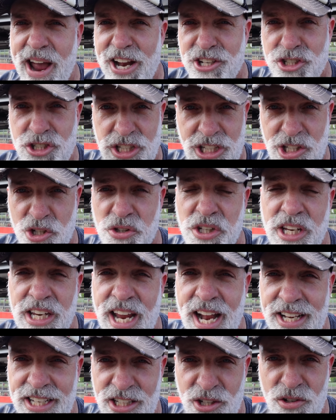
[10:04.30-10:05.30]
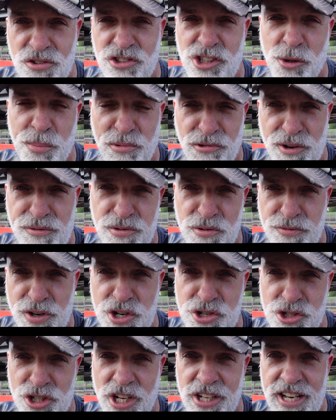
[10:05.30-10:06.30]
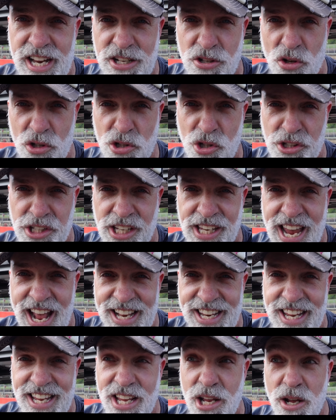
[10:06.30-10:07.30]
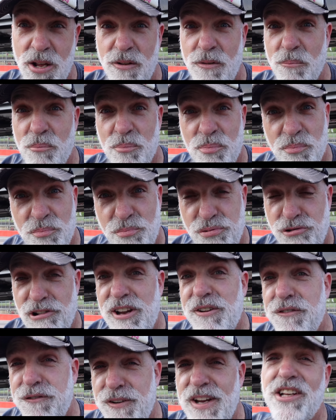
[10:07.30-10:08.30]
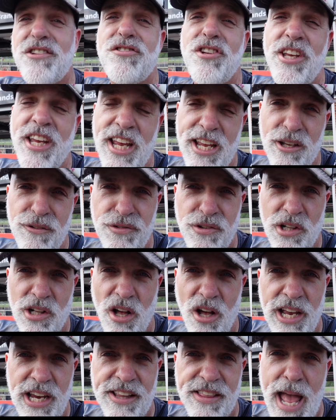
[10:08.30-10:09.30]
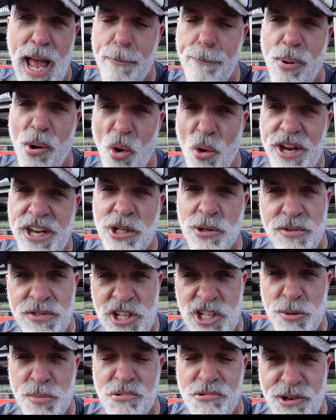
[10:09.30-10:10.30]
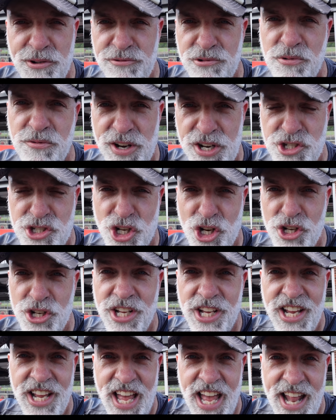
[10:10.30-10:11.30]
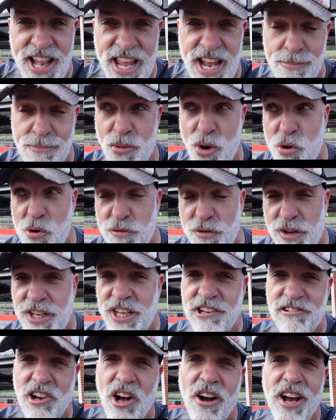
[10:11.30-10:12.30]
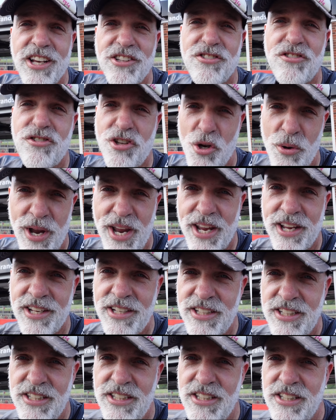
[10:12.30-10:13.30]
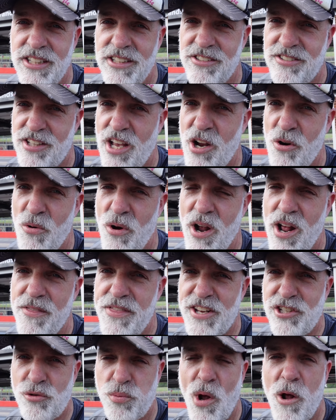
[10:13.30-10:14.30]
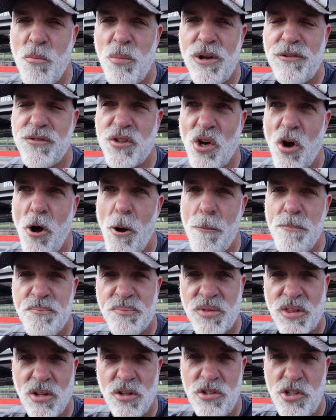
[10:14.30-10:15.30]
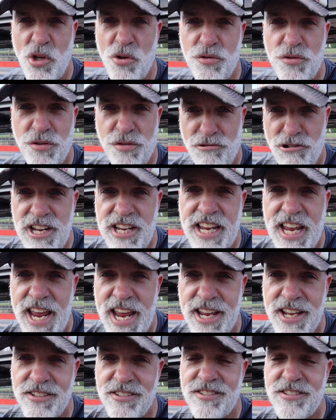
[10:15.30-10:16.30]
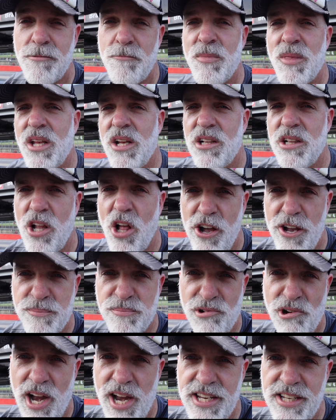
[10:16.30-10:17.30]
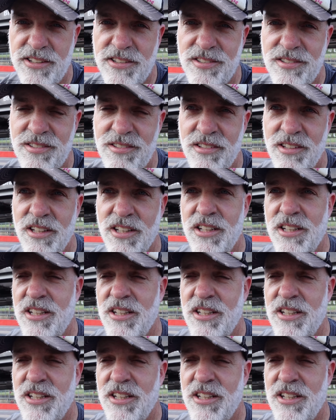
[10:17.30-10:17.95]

actually looking at it, using your peripheral vision and then not looking at it, prefixing it, if you like, that point within your peripheral vision and then moving your eyes to it. So uh, this one we've got, use three gears, light brakes,